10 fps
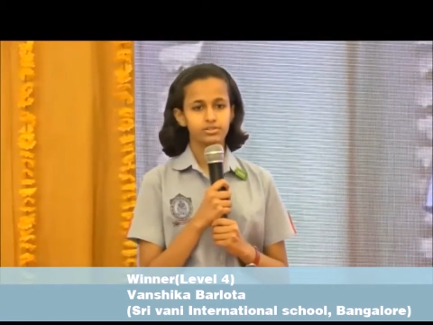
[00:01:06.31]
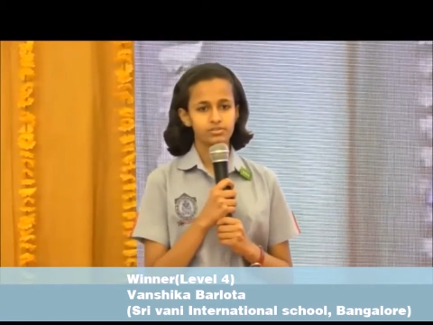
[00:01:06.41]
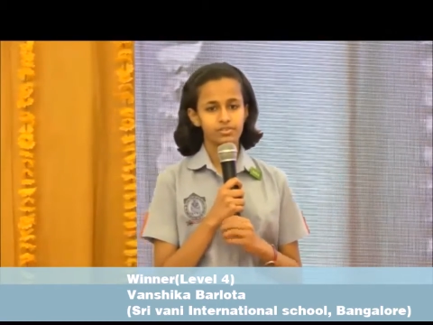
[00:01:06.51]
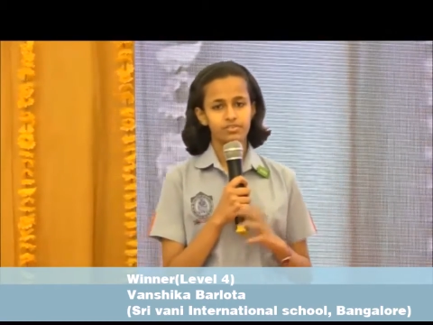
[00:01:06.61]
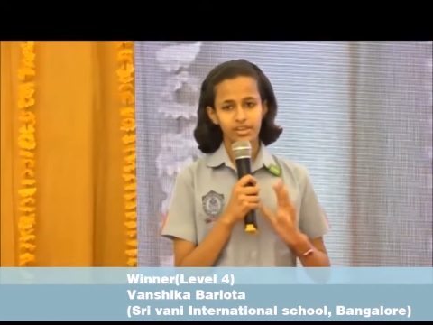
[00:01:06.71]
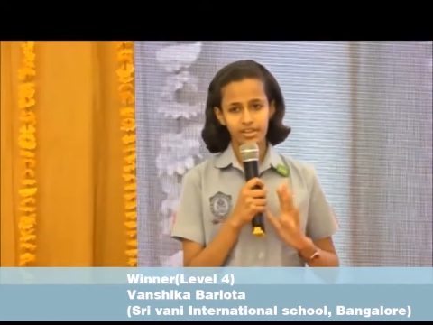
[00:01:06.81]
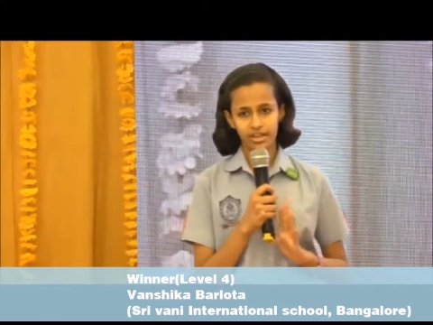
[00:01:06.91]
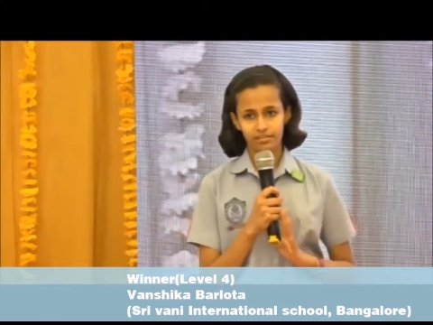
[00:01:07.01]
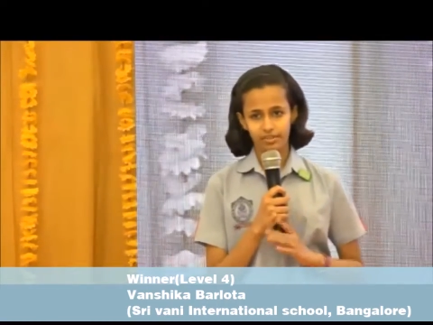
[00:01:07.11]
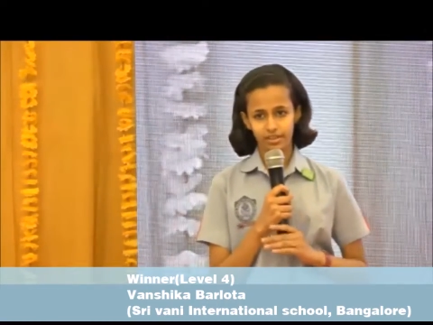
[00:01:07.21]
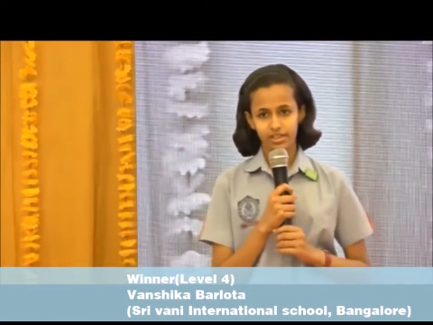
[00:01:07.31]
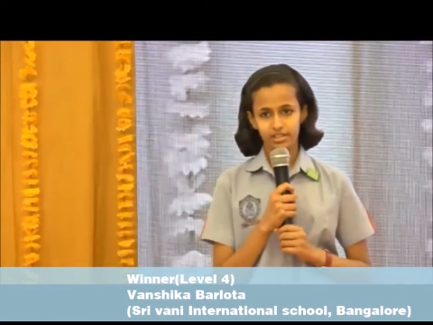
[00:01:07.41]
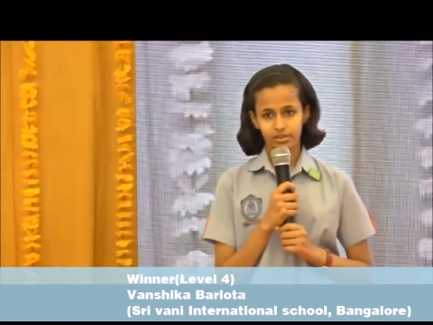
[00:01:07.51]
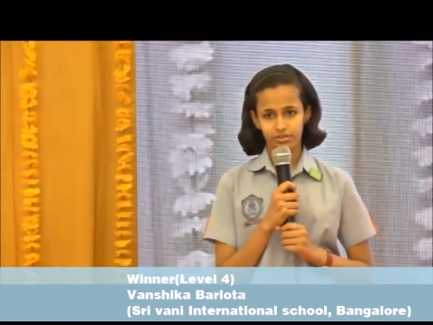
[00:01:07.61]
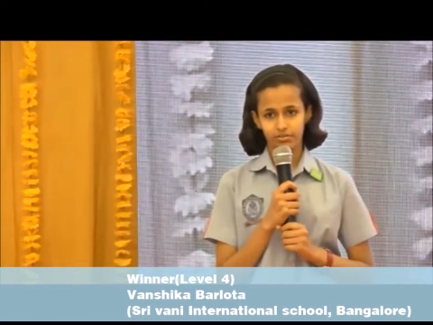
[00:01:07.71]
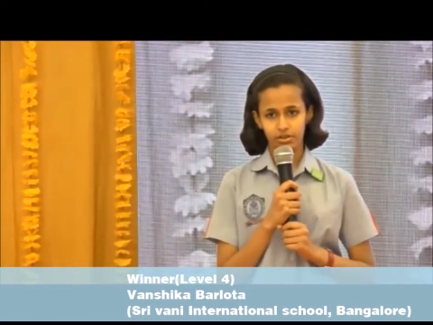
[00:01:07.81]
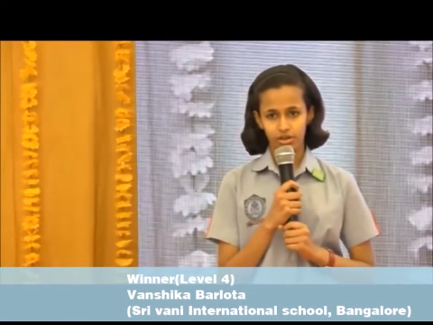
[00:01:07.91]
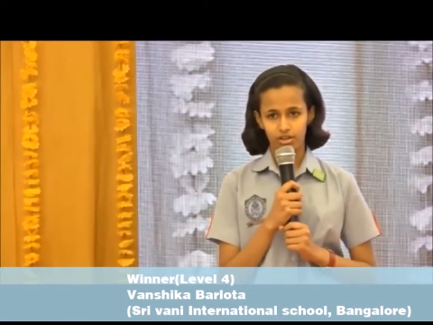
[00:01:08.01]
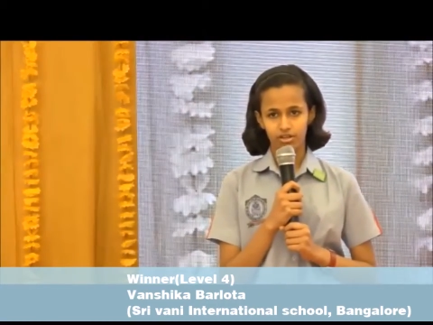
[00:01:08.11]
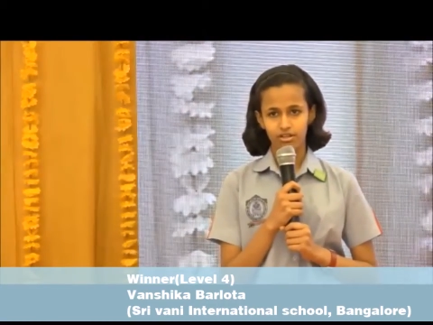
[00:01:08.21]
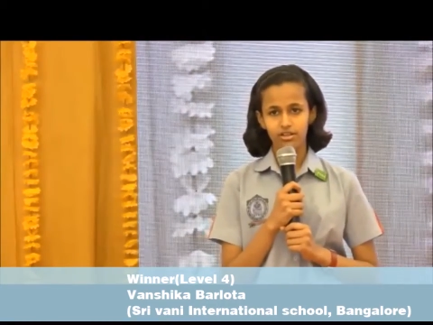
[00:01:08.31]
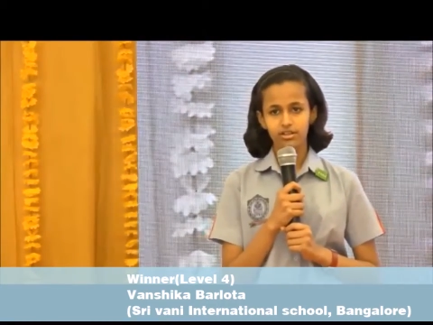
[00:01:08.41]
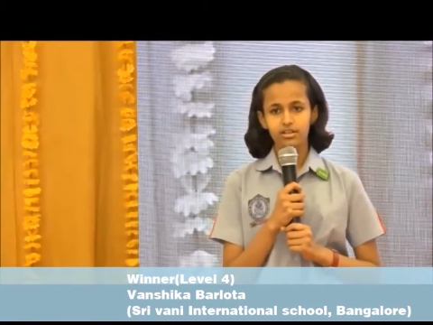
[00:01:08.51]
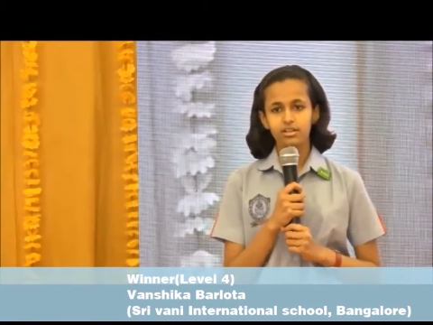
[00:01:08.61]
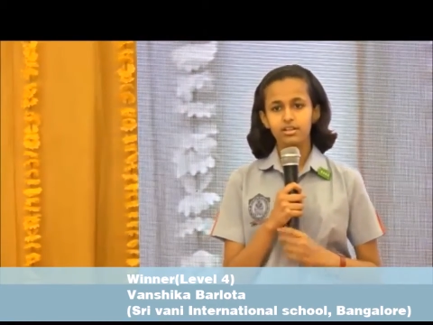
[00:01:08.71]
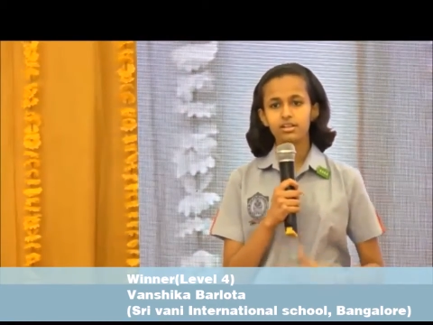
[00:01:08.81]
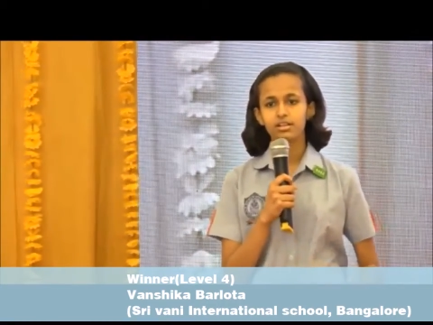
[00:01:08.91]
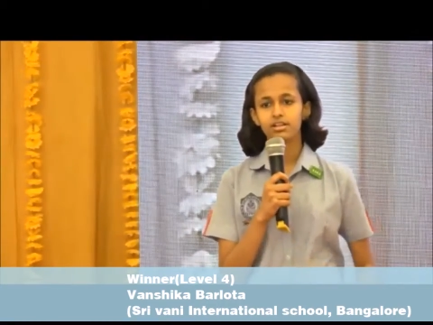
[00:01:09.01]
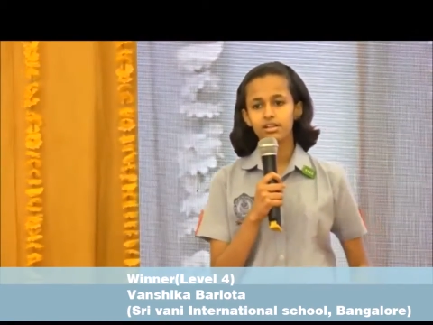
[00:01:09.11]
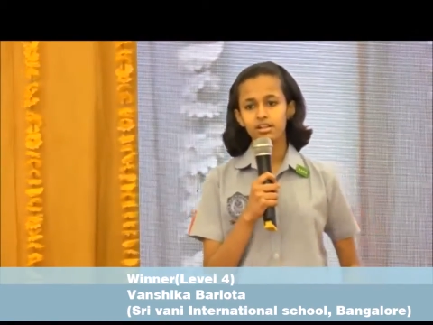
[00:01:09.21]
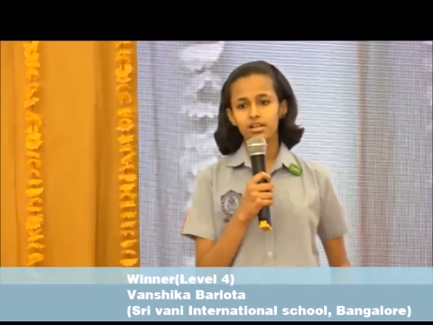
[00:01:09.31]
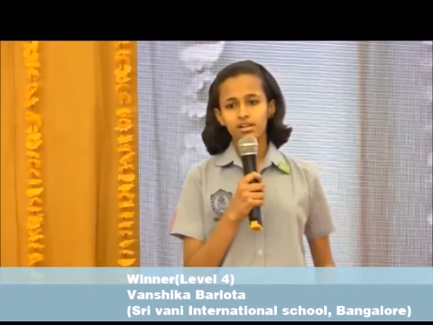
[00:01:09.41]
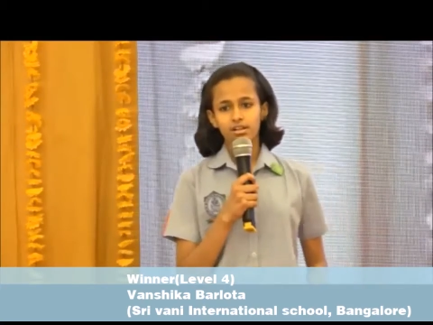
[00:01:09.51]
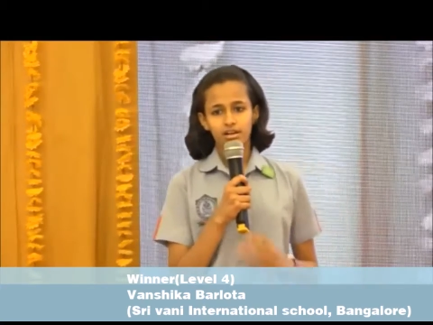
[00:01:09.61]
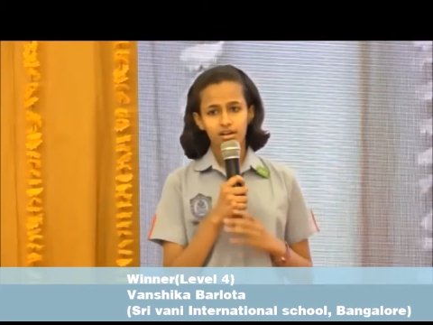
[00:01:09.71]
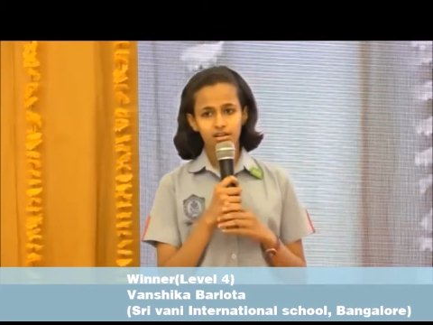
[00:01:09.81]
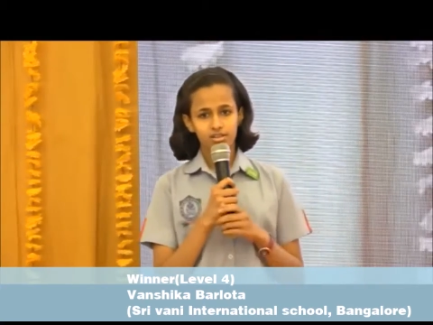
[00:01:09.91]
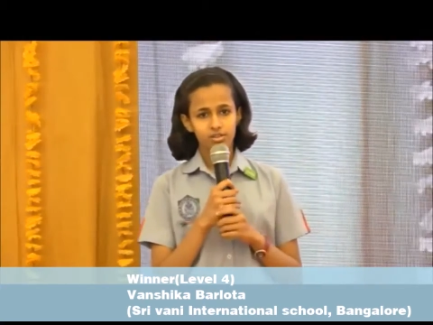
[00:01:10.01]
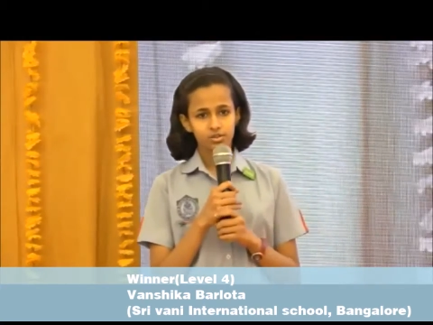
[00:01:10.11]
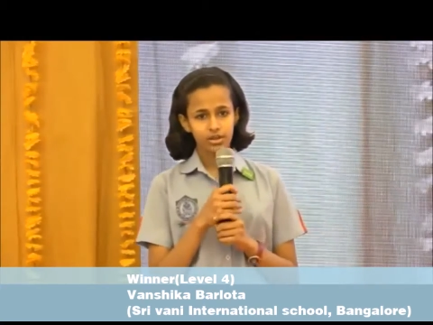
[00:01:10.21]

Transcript: was a very convenient one for all.